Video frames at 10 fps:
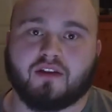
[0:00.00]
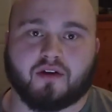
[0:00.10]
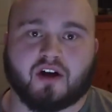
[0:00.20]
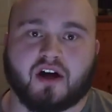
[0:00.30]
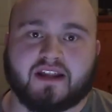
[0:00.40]

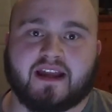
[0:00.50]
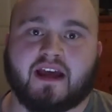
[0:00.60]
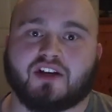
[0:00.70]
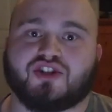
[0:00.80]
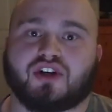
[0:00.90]
the cutting
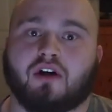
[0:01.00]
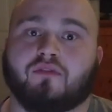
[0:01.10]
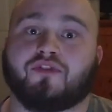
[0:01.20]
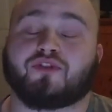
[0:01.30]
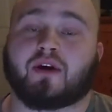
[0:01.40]
edge
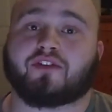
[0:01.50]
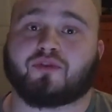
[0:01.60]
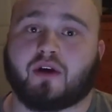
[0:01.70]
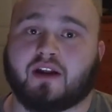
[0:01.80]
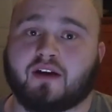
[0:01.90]
of strength
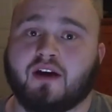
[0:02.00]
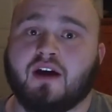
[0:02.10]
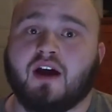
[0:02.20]
training.